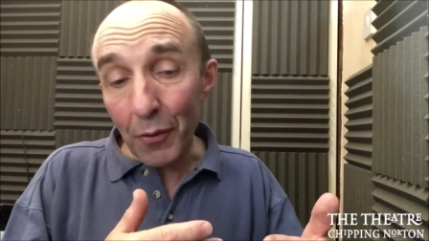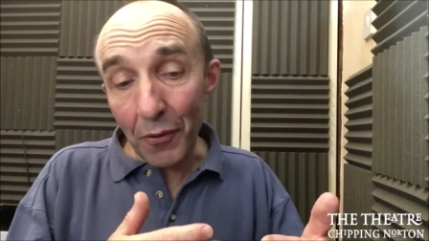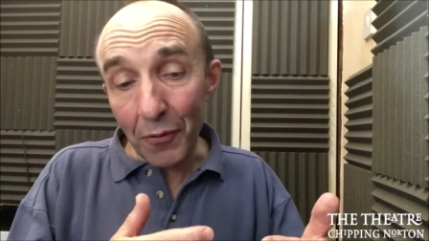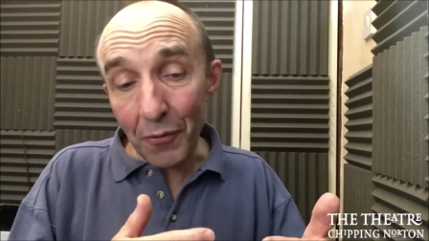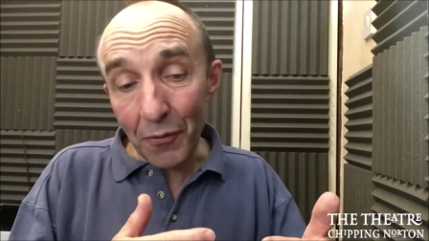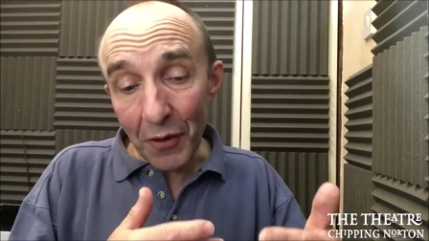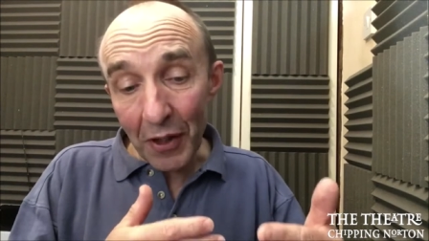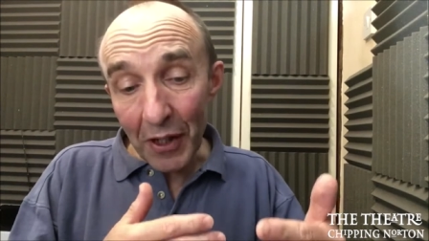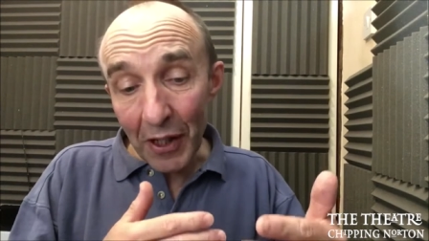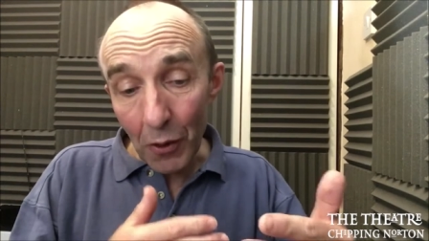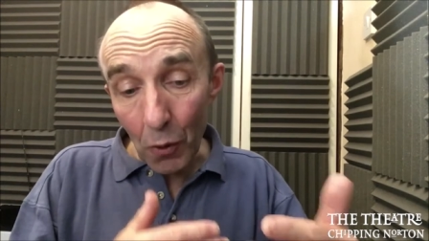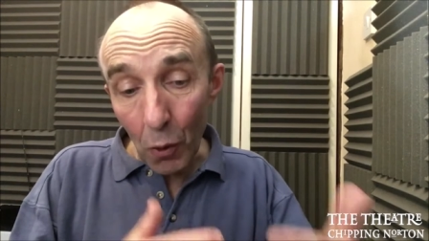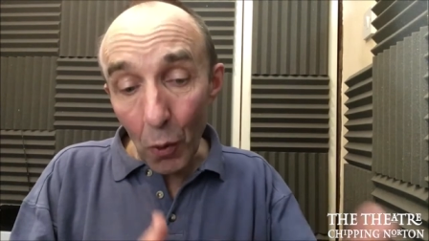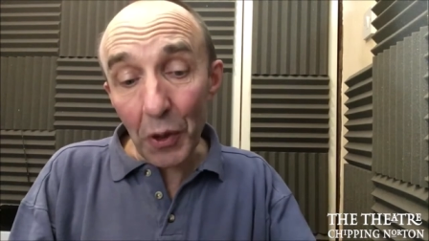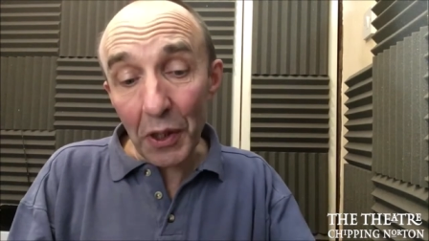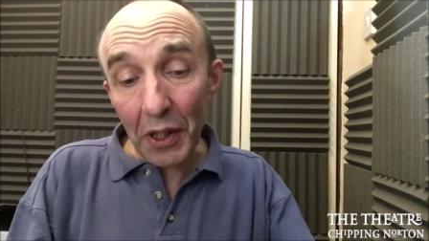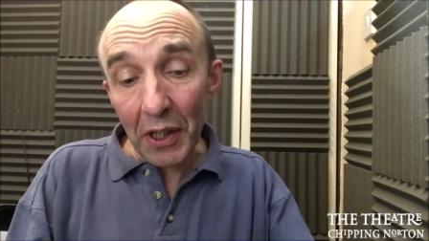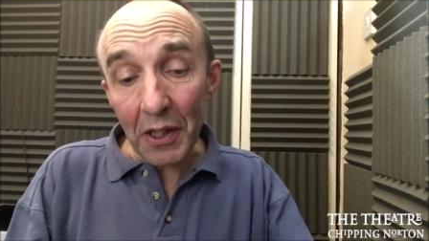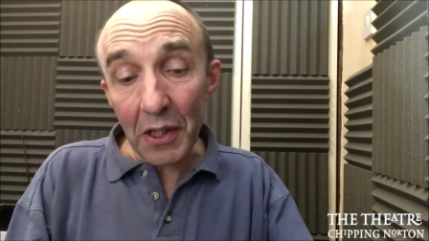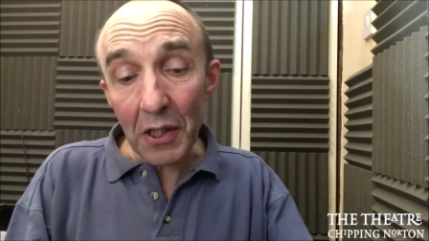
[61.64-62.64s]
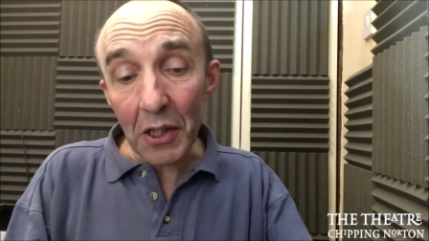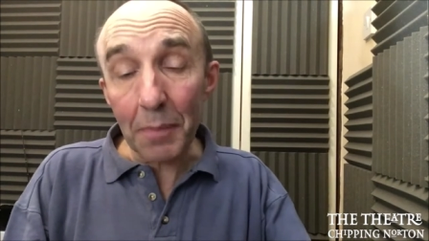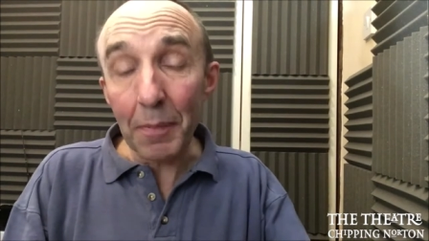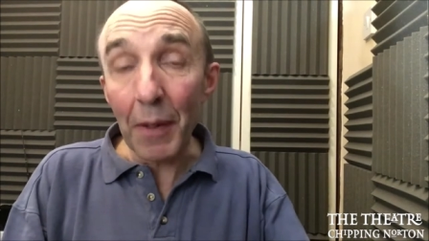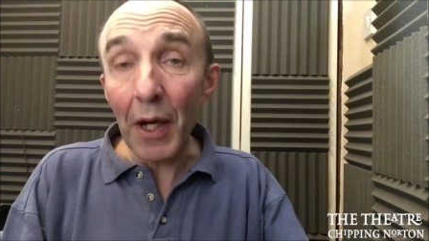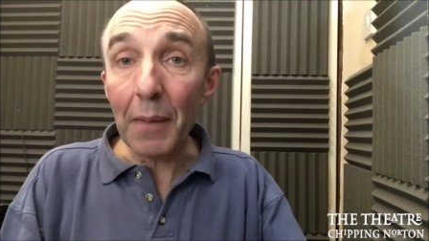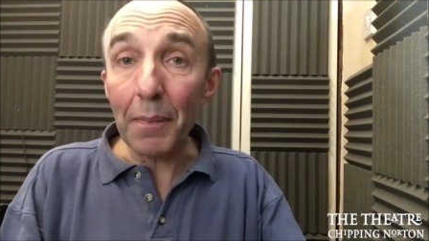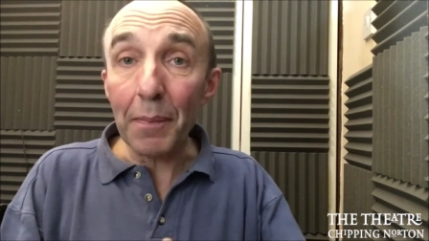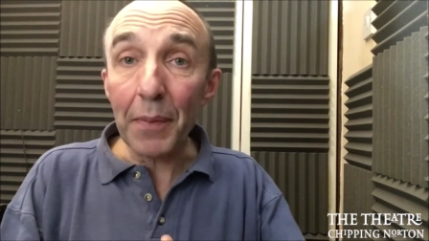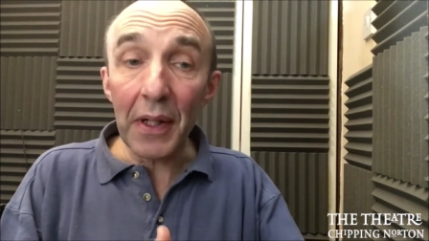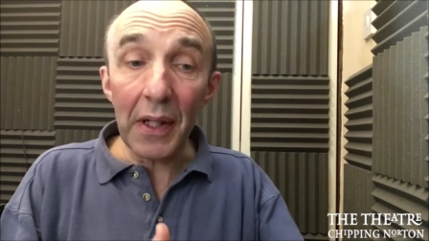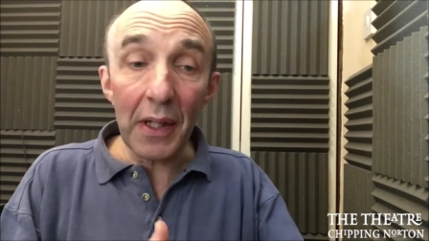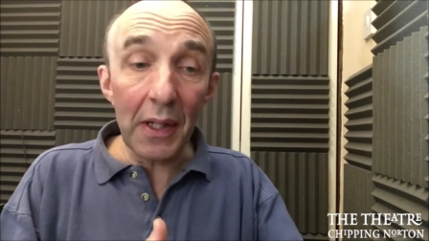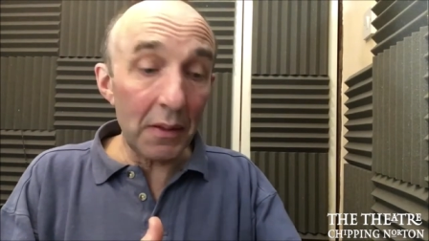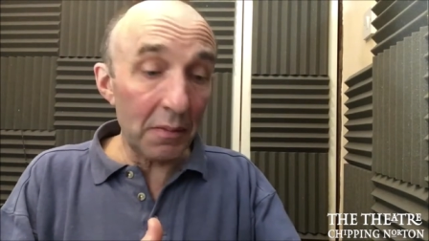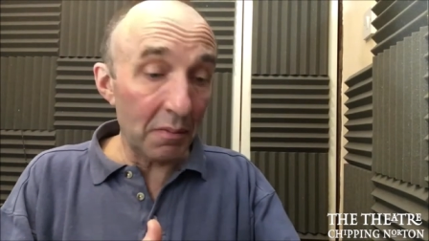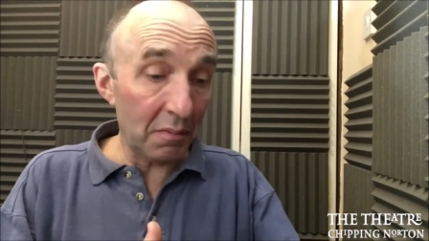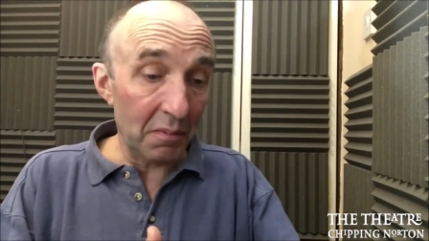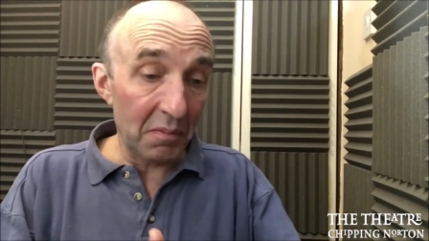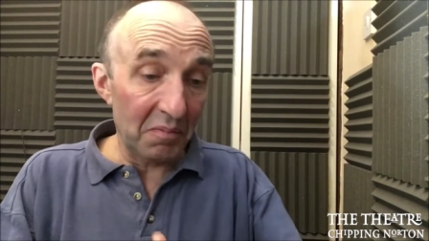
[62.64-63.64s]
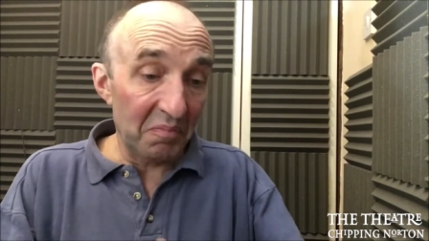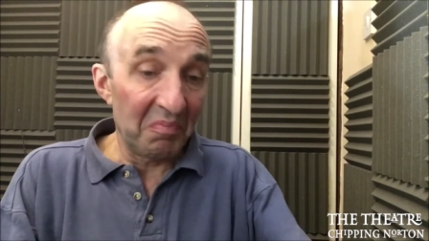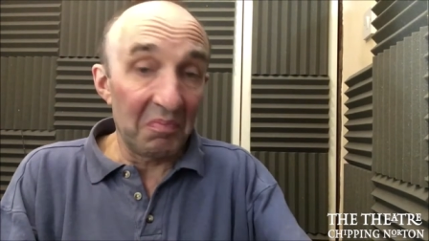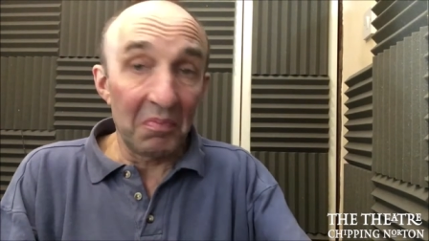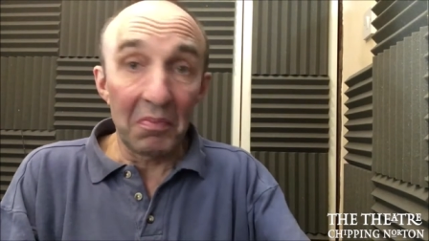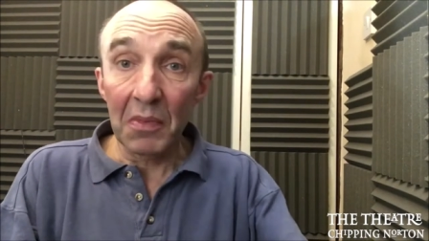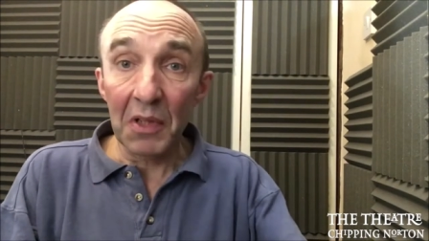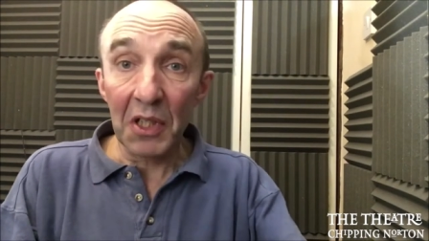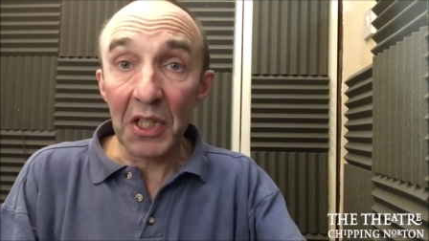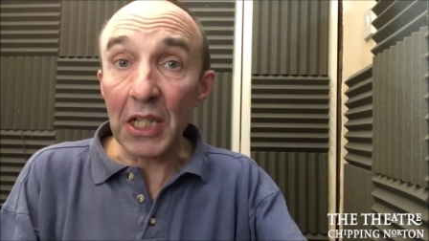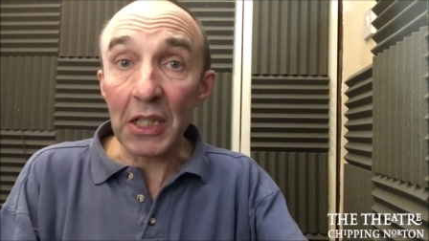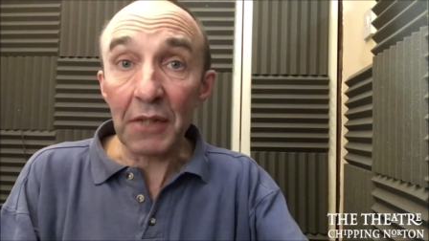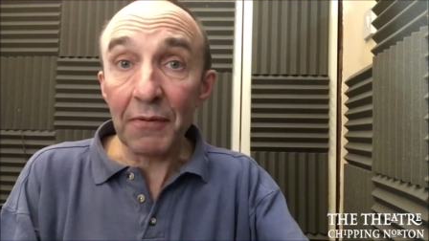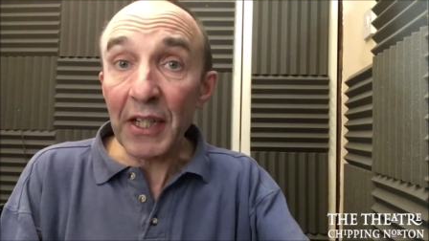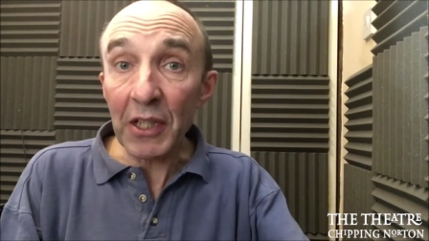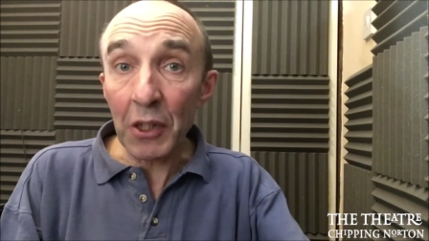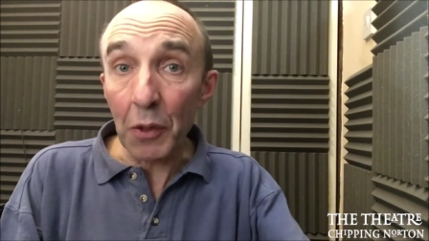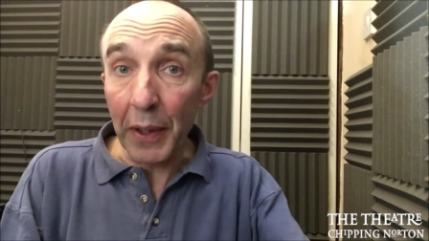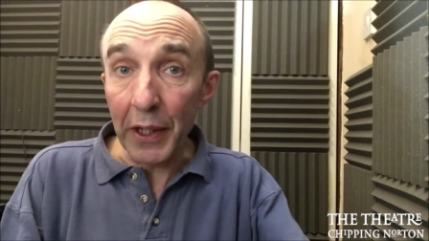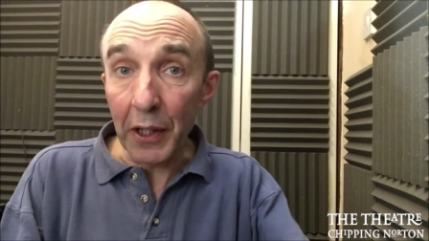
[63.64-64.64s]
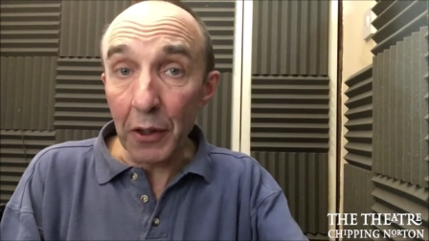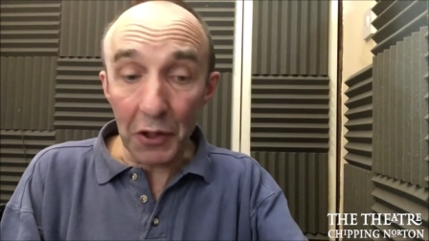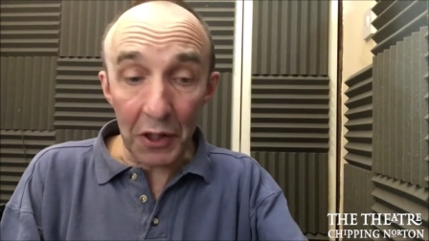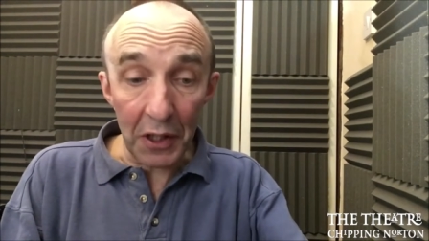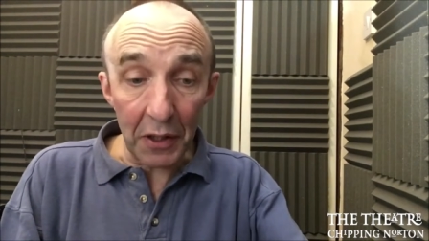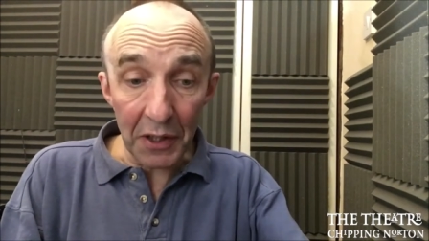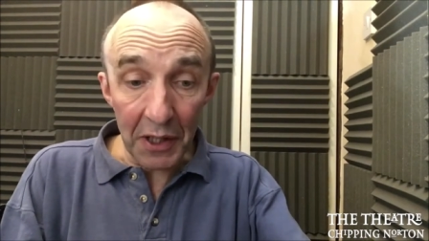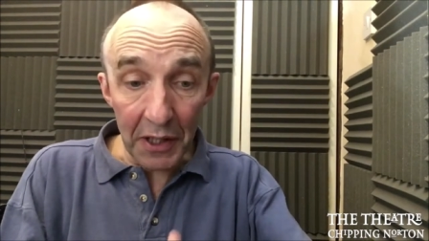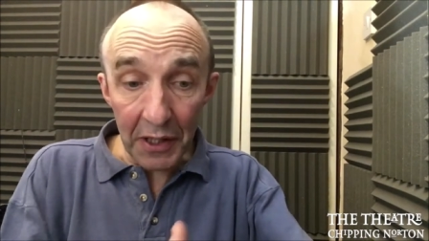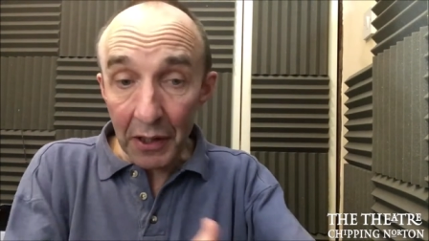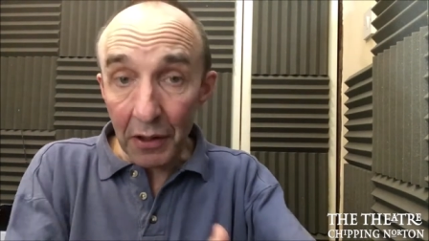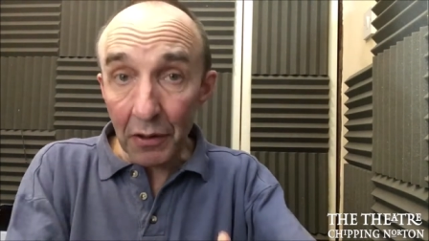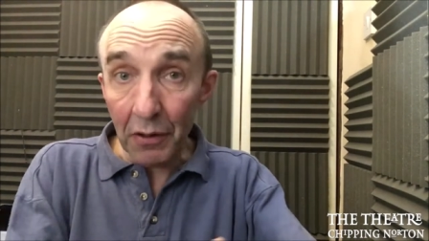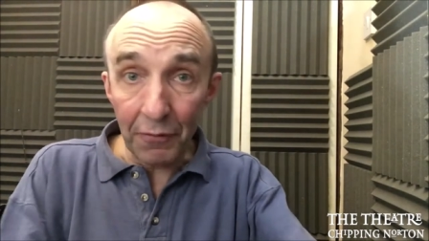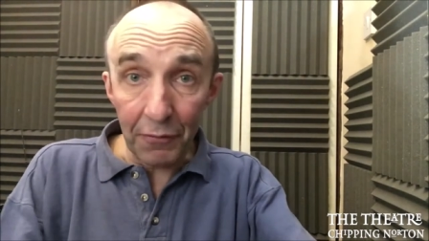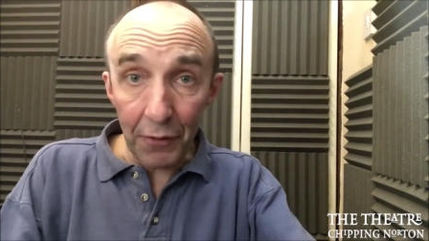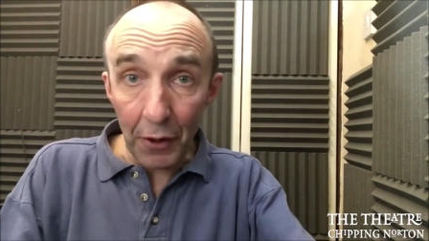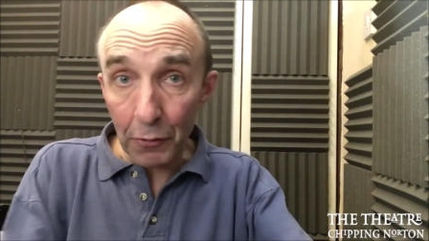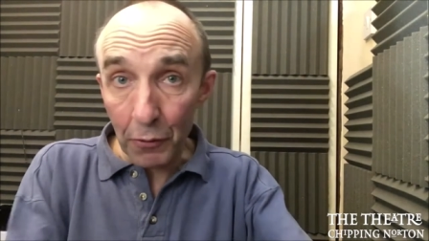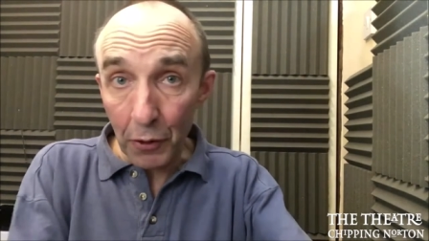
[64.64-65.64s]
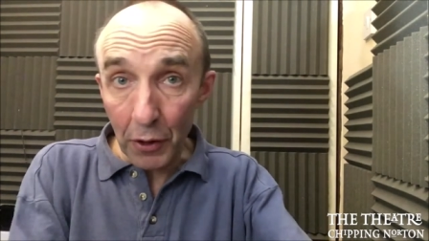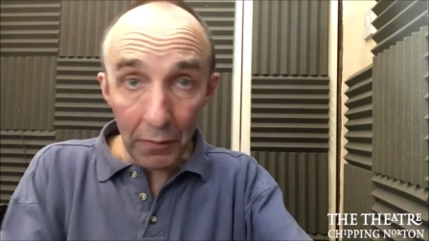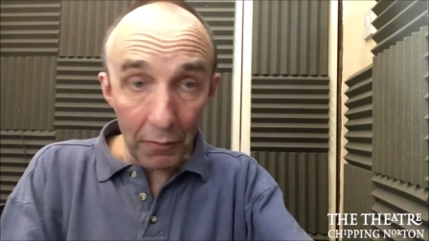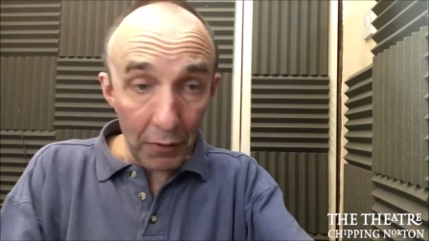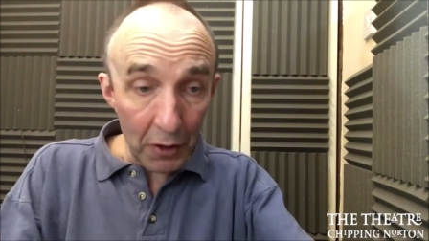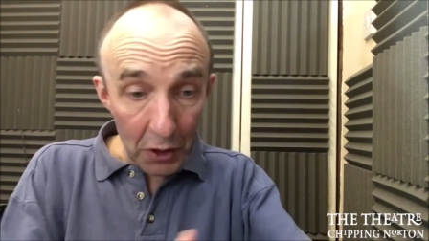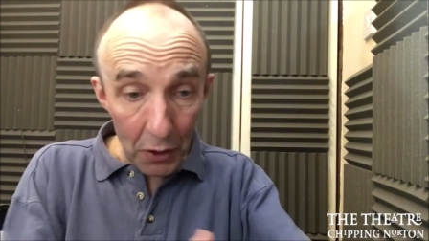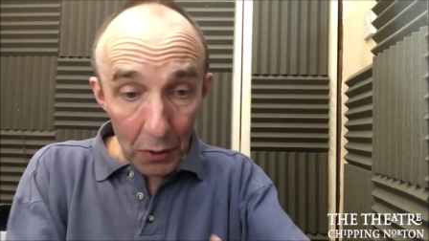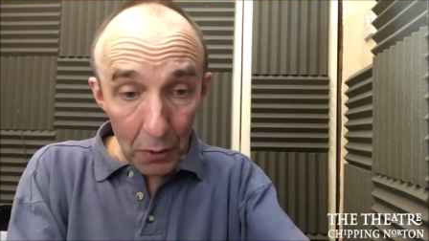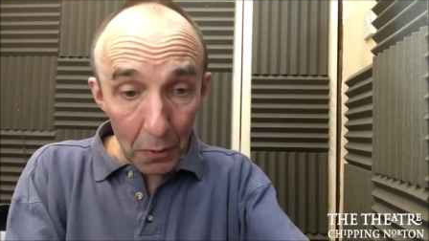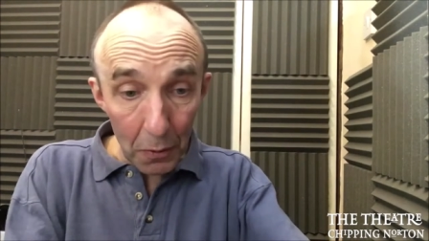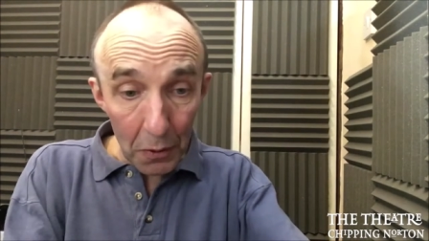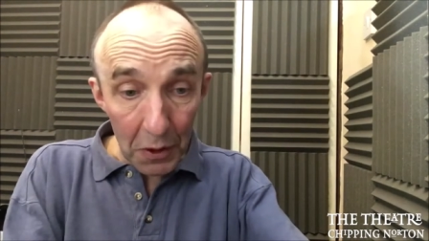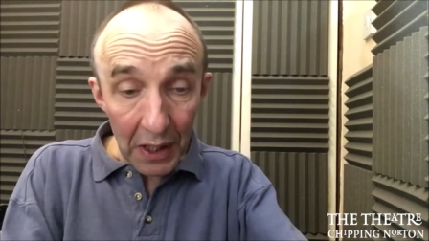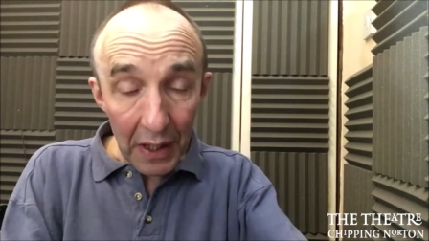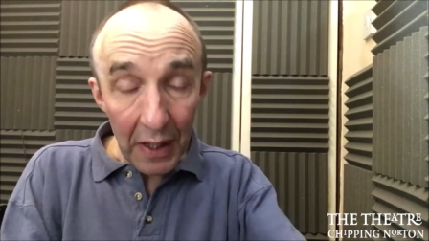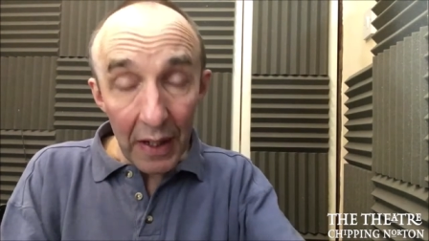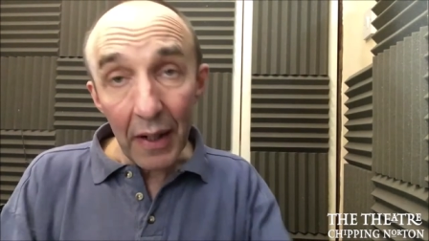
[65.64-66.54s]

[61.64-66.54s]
of the audience might be 6 feet away or so, sitting on the front row of the stalls.